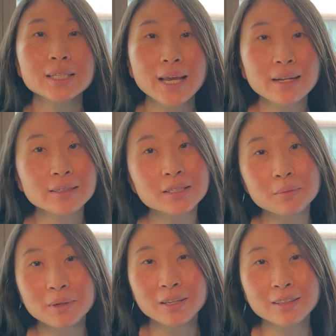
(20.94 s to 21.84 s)
getting
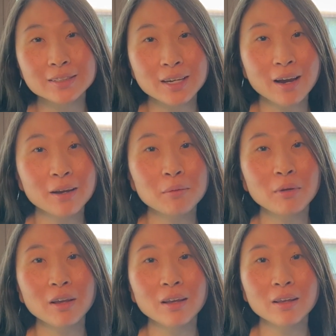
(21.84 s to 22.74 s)
to be the time
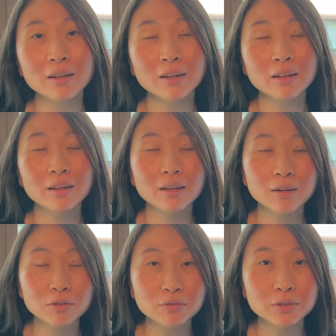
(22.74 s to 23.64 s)
in the
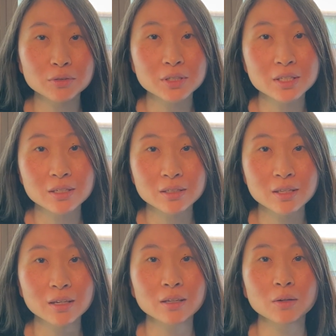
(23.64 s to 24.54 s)
interview
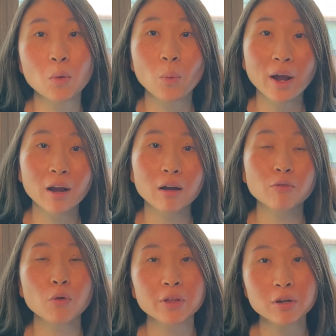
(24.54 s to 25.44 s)
season where
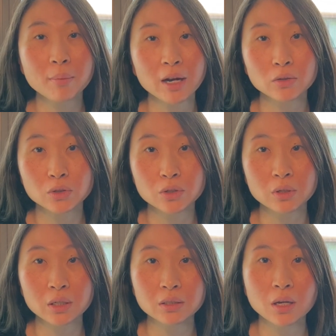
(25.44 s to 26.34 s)
fourth year medical
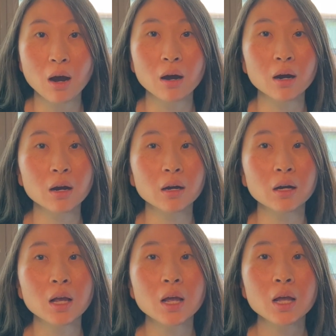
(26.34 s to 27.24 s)
students
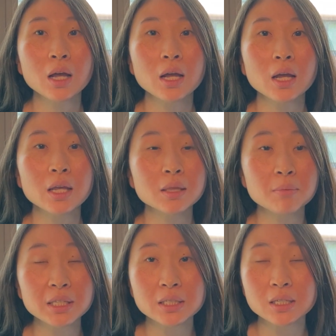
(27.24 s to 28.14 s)
are in the
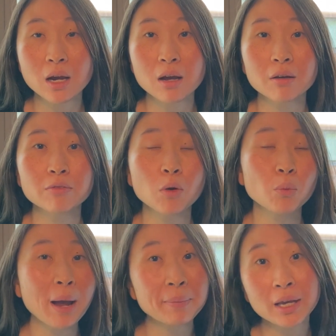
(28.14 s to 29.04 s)
midst of
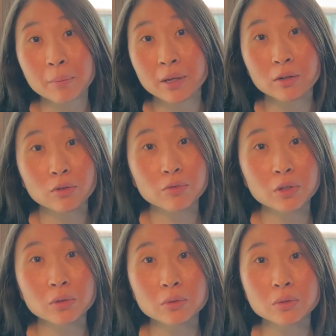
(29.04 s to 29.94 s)
wrapping up
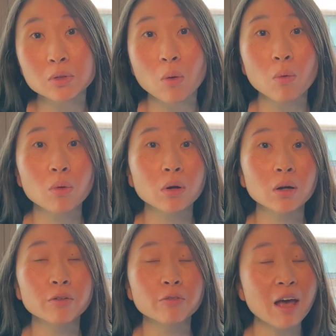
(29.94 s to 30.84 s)
interviews
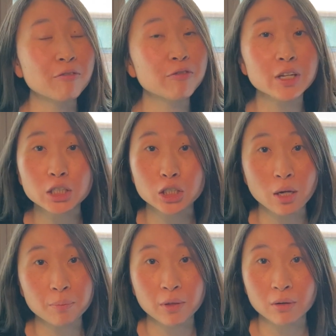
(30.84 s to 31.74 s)
or have finished
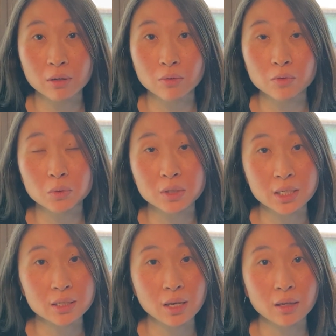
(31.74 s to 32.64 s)
up their interview
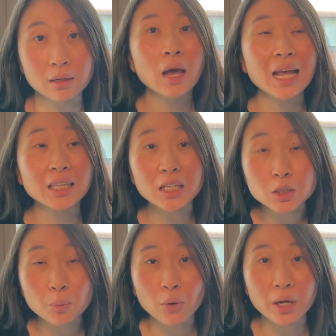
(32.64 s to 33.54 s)
season. At
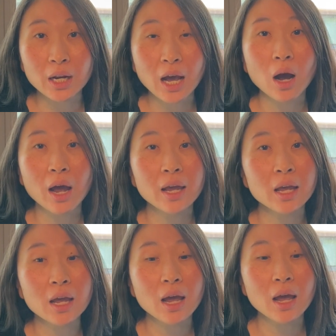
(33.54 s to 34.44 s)
this point,
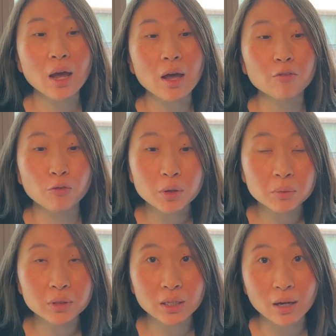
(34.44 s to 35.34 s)
I have
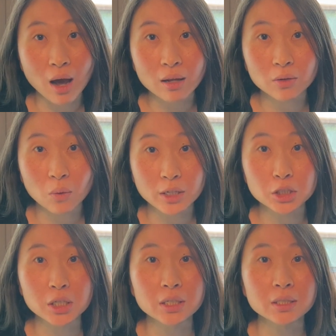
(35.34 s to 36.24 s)
frequently gotten
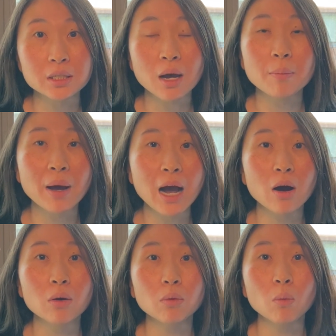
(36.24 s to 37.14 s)
questions
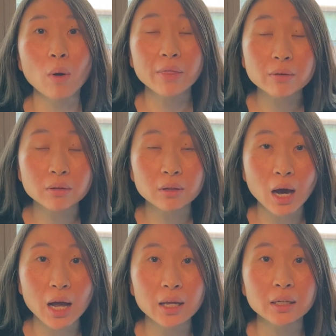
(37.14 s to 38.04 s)
about whether or
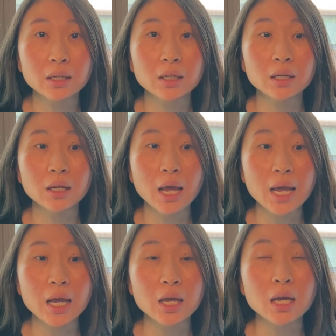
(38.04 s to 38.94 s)
not
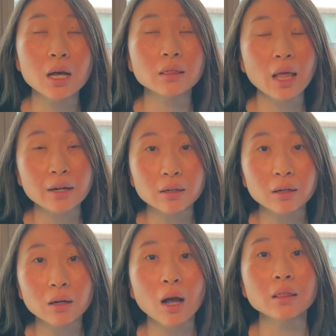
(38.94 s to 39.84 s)
a
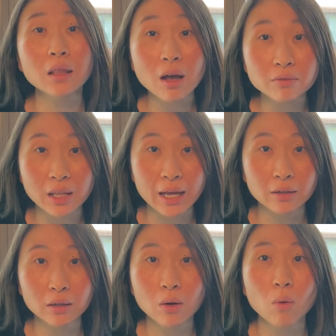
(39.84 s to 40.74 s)
love
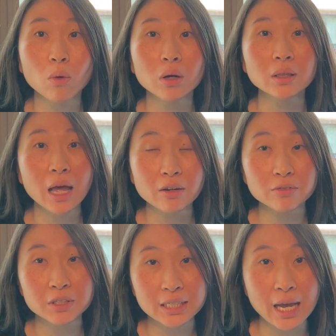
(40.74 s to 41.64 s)
letter or letter
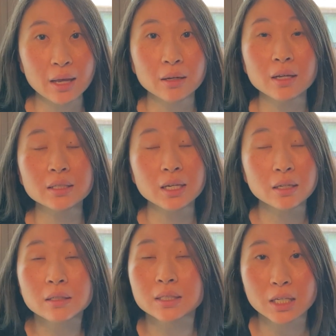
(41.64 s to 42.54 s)
of intent,
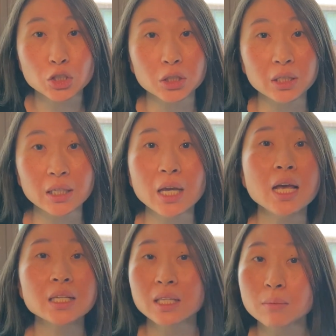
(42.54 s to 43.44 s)
essentially
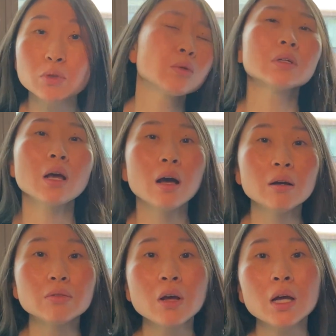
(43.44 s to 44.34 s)
some sort
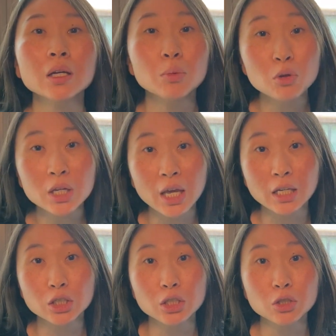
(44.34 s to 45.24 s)
of
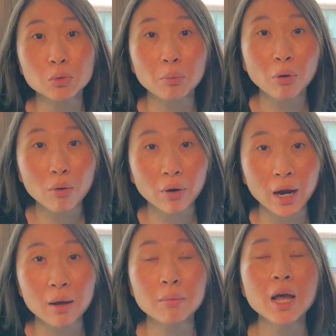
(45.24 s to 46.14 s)
communication to a
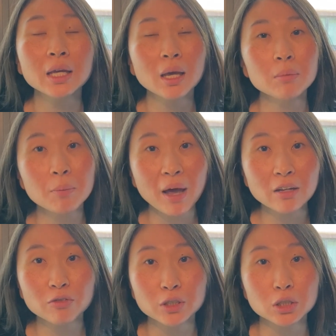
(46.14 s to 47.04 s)
program, can be
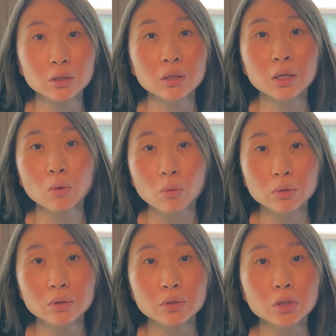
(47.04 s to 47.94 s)
beneficial in
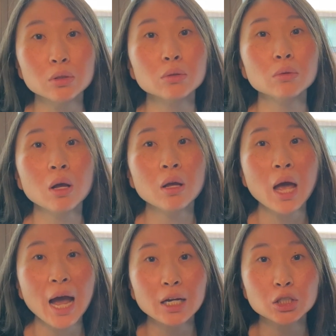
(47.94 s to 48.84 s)
order to
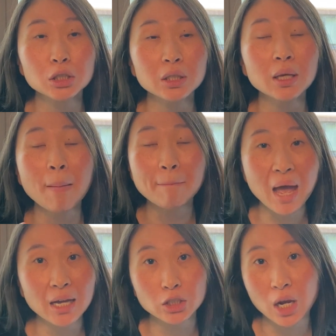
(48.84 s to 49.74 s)
actually
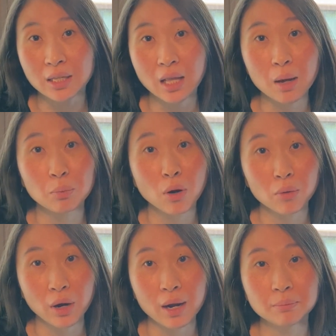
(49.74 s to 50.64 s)
match at that
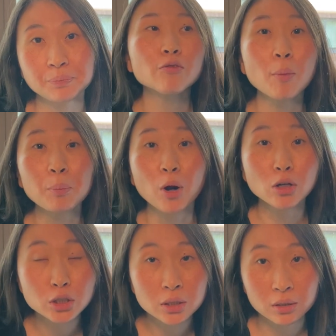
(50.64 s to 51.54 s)
program. From
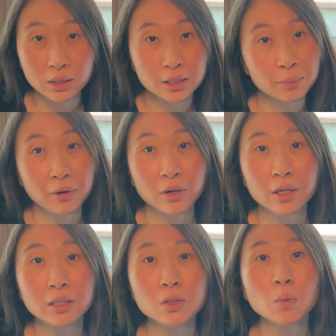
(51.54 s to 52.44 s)
personal
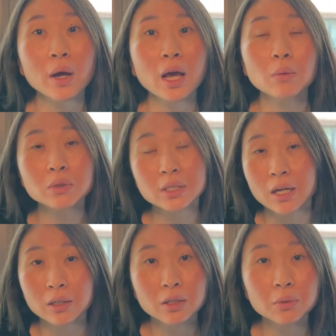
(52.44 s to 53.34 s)
experience, what I will
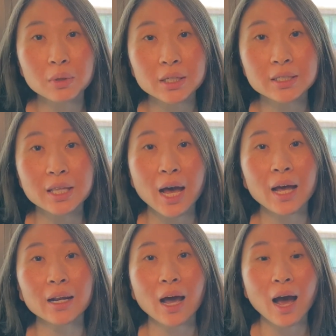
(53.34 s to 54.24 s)
tell you is
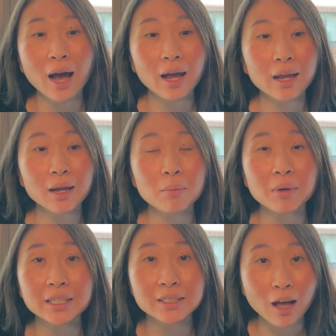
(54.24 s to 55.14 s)
that I
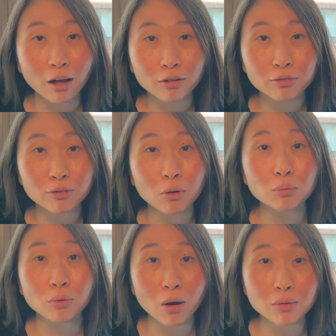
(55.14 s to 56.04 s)
myself
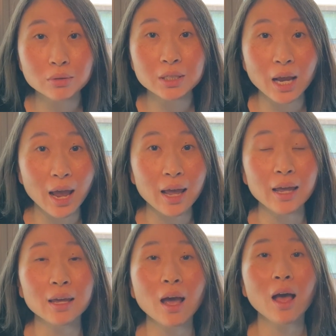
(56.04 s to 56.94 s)
wrote
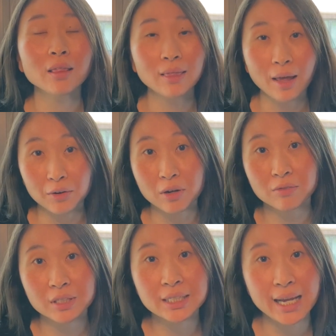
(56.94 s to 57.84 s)
a letter
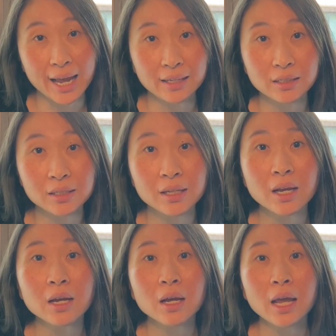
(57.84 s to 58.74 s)
of intent,
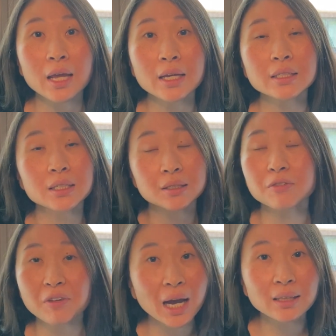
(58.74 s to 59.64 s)
and to
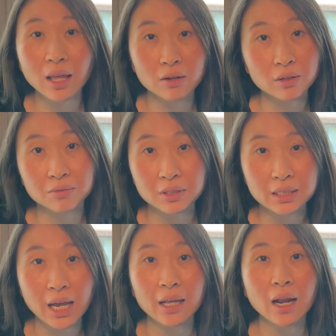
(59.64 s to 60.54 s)
define letter of
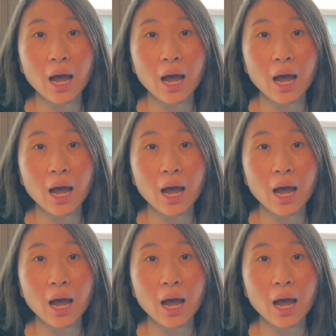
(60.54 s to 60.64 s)
intent, I